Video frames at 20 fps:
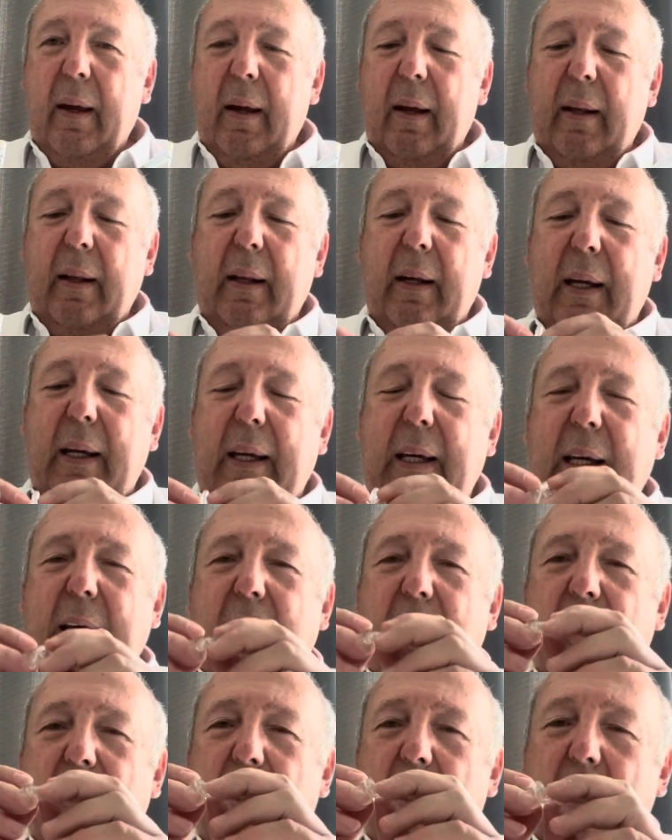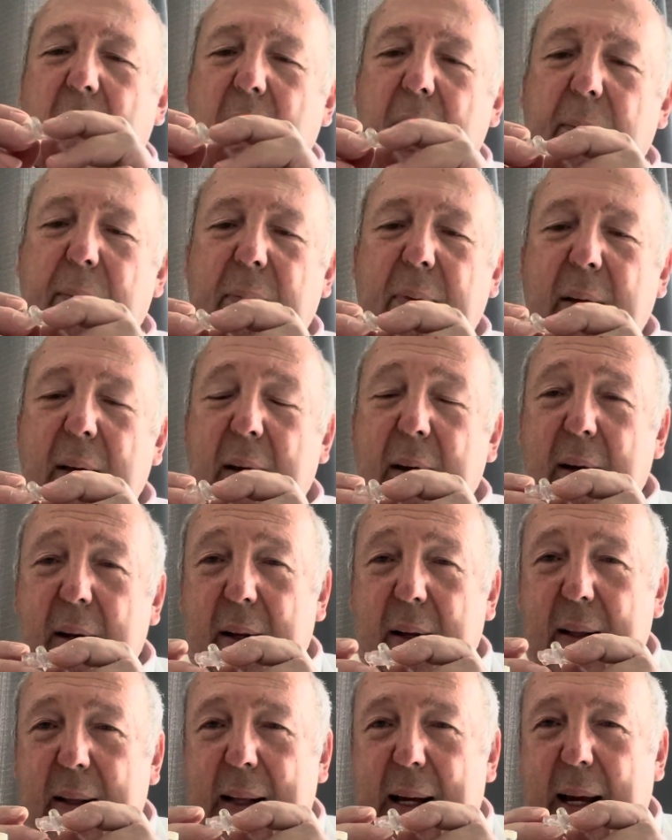the inner
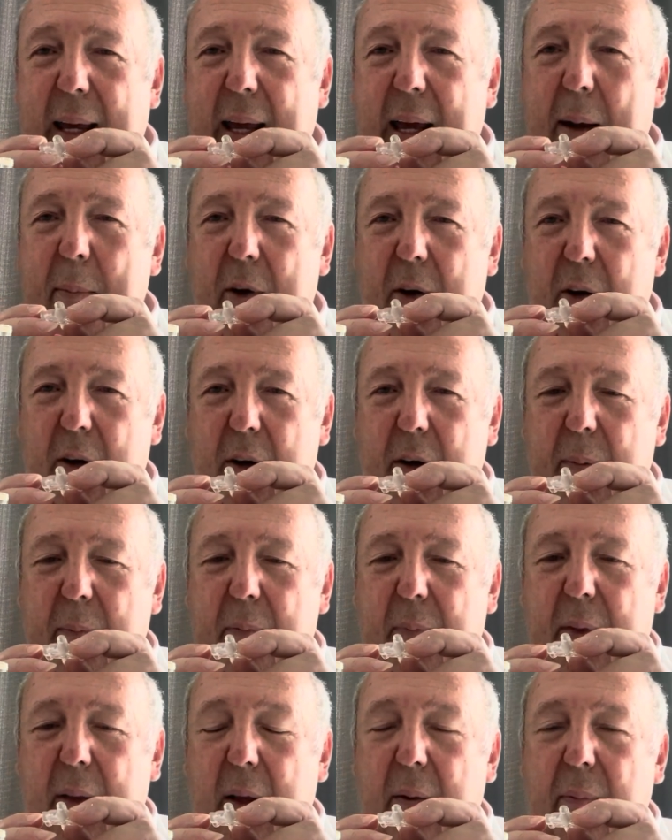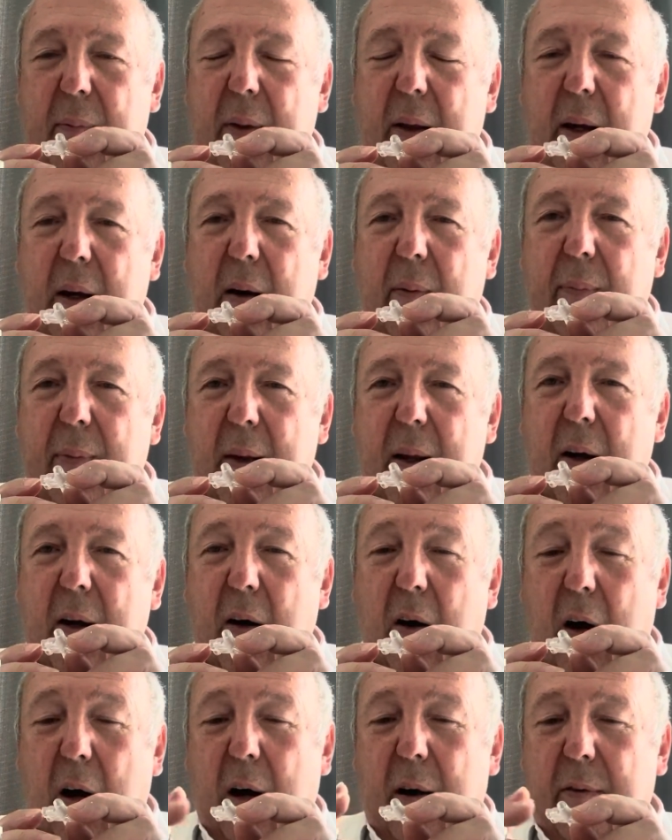diameter
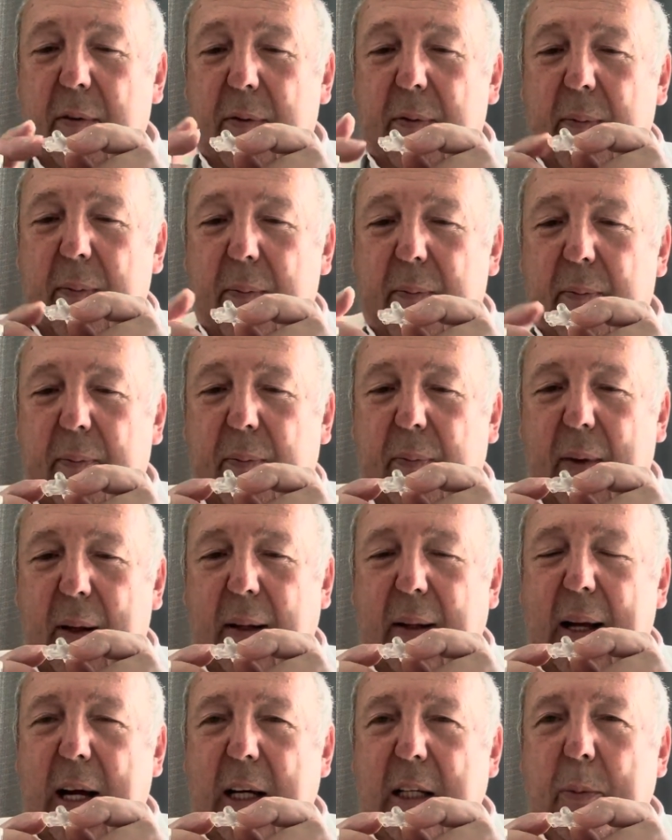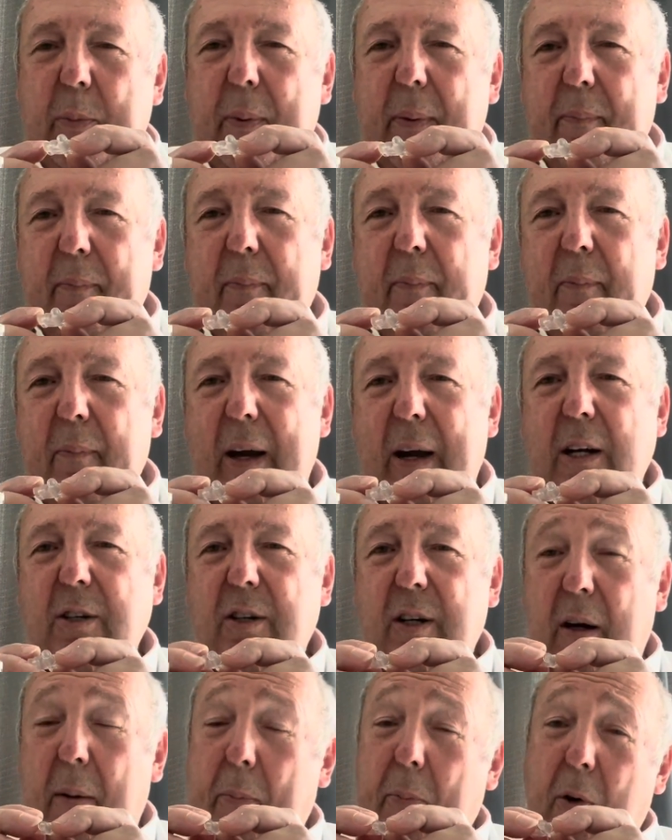of the NASP
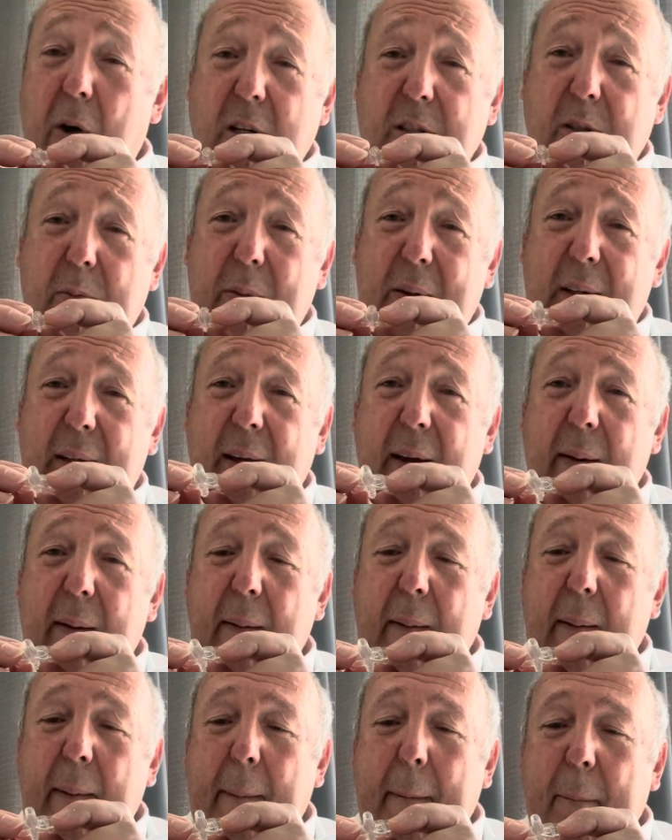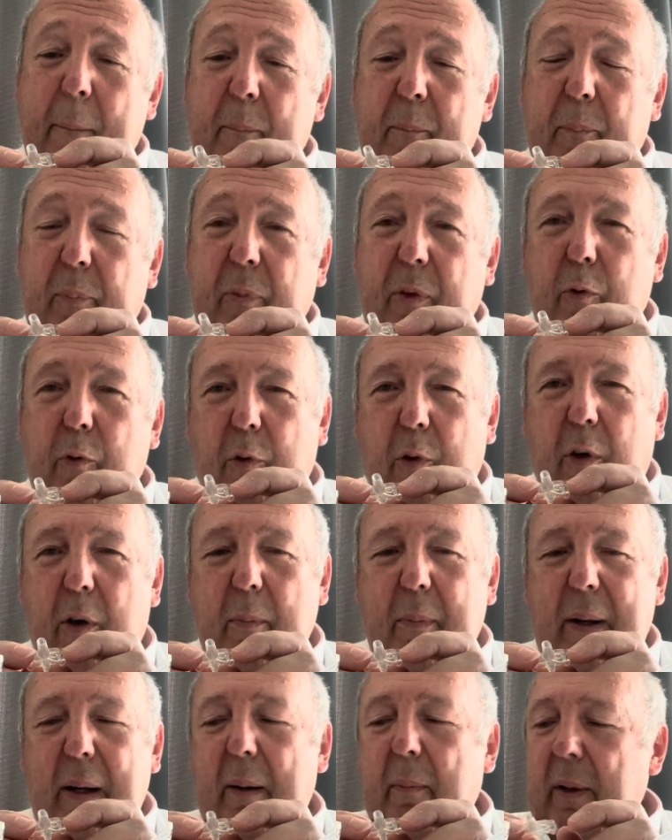measure approximately 4
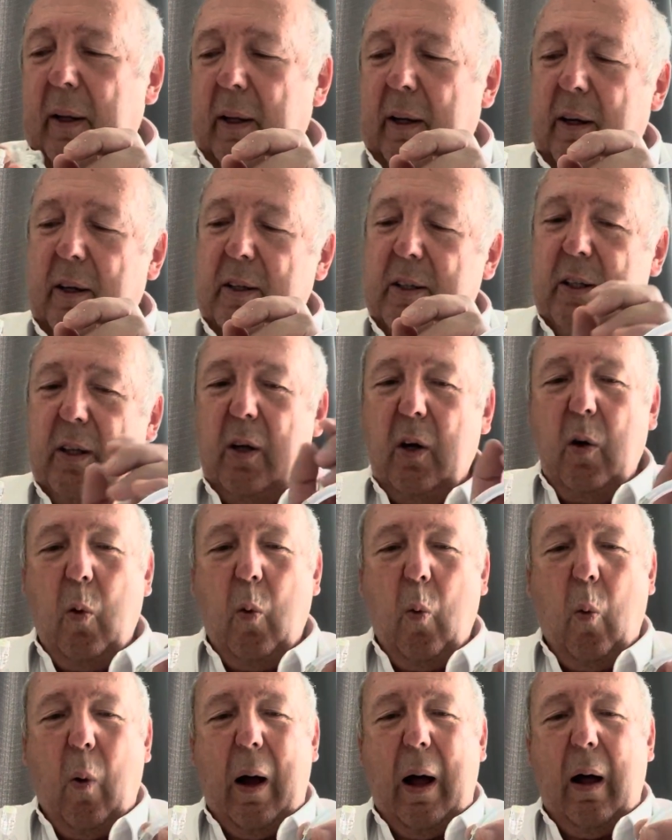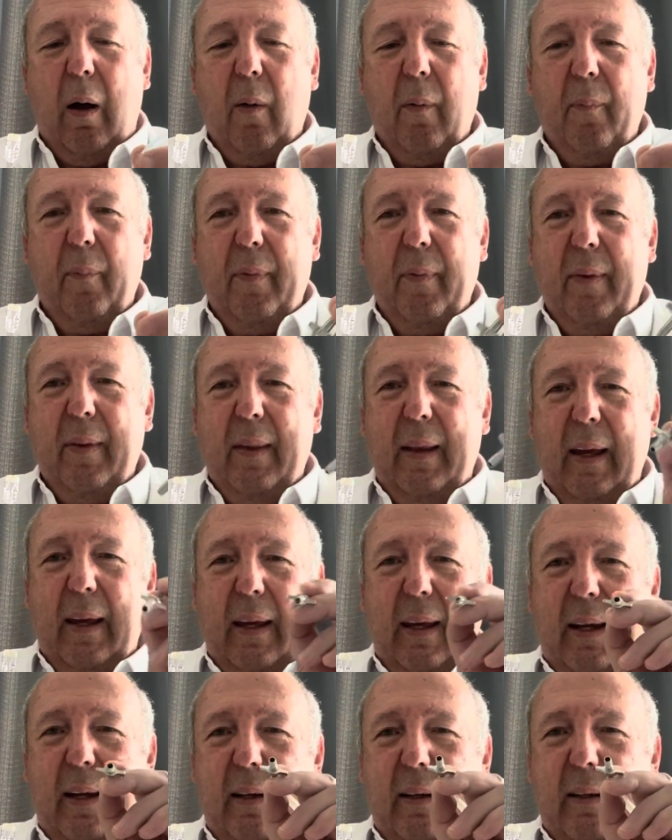millimeters, while the
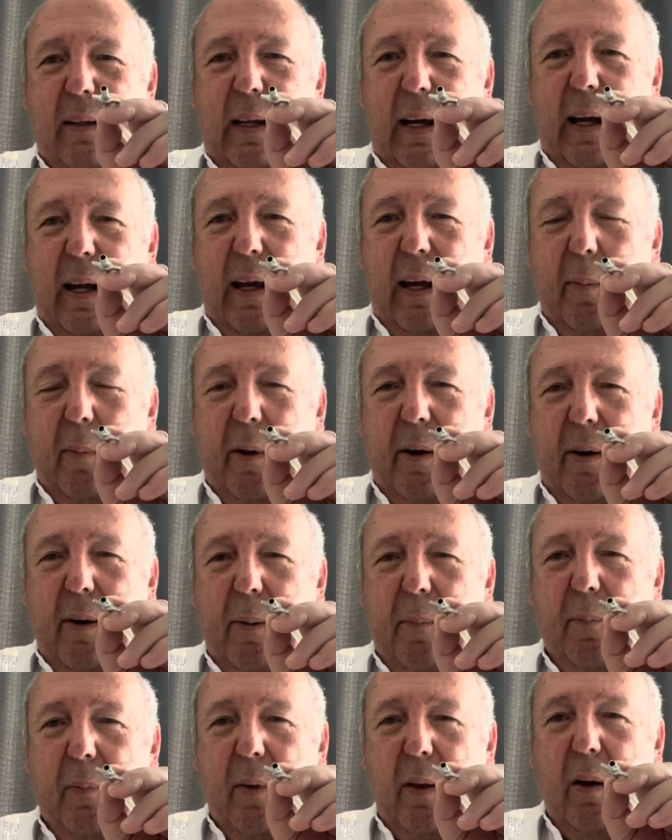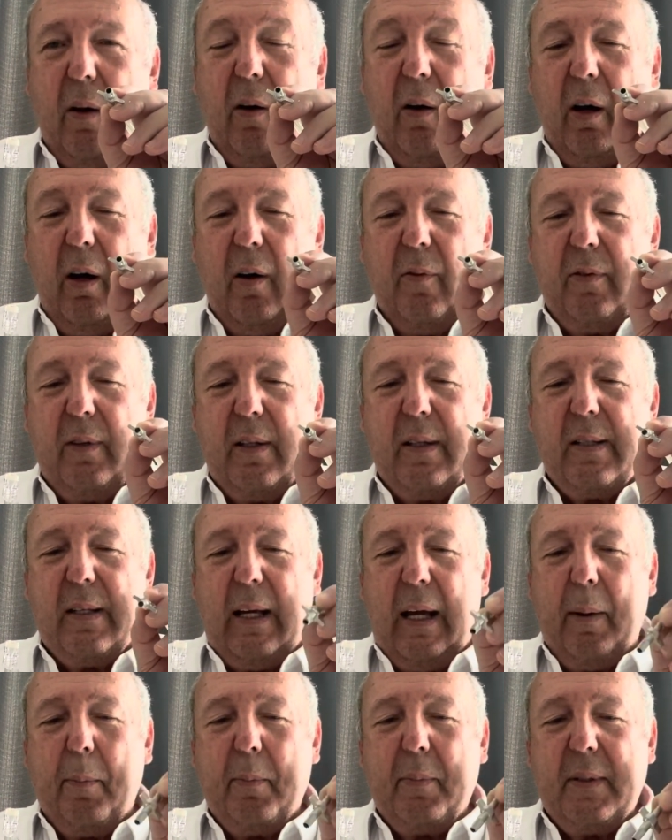inner diameter of the
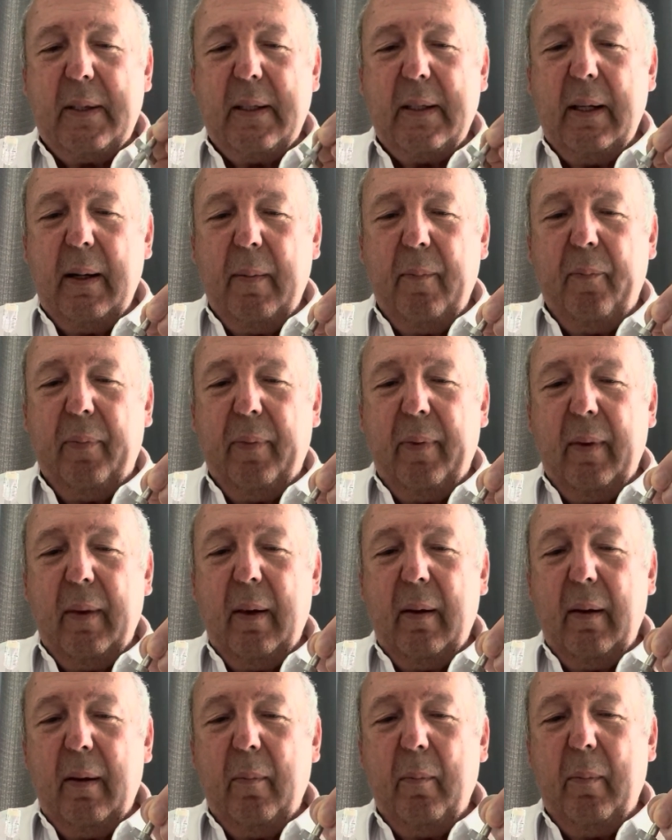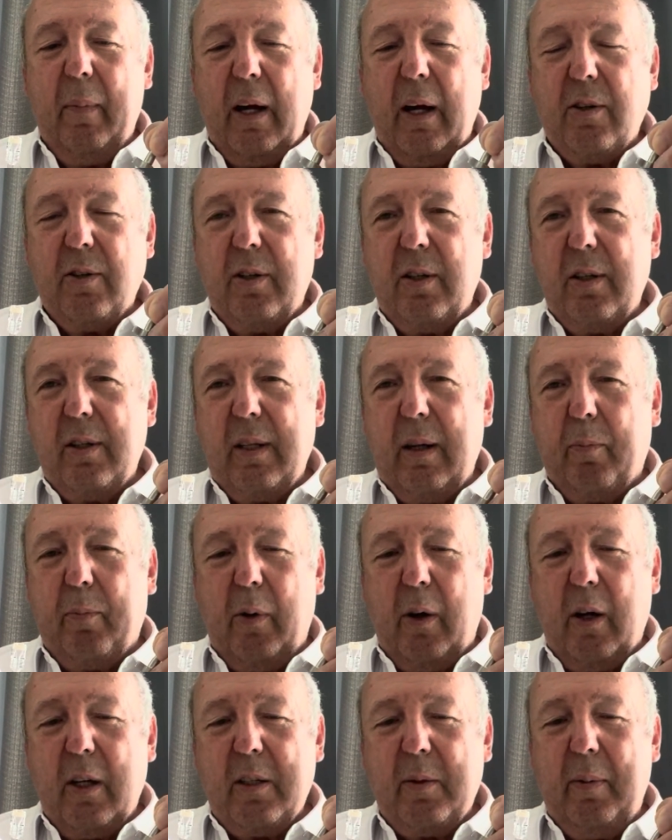SEPS measures
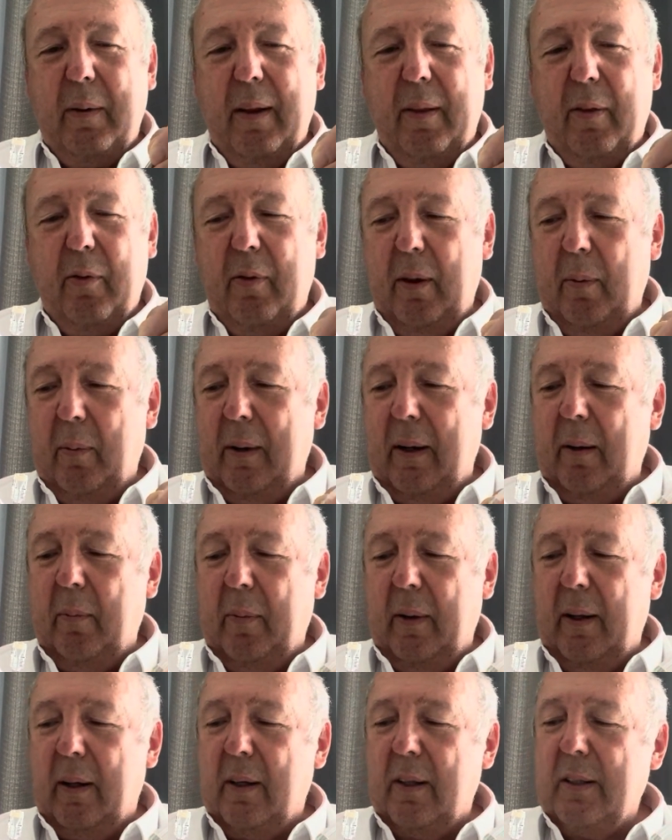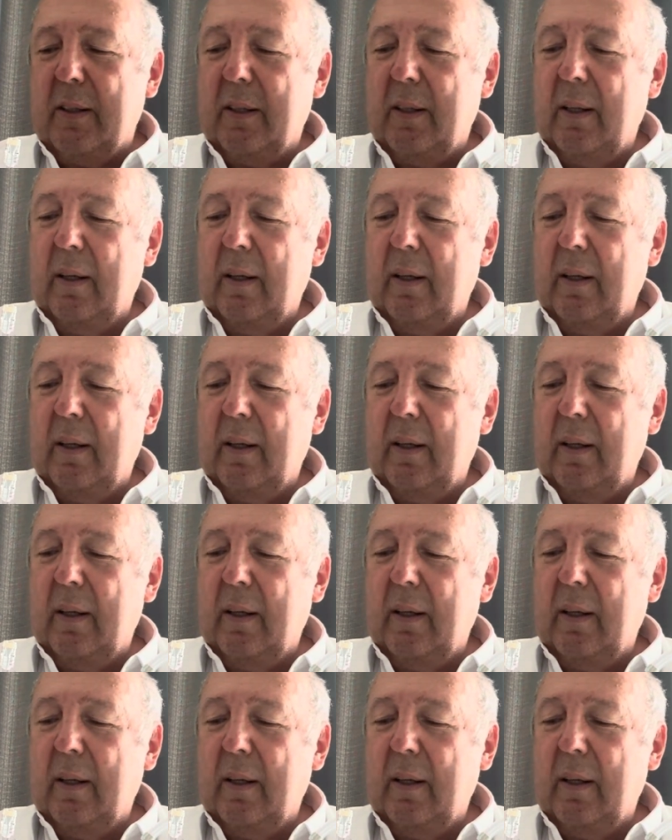approximately 3 millimeters.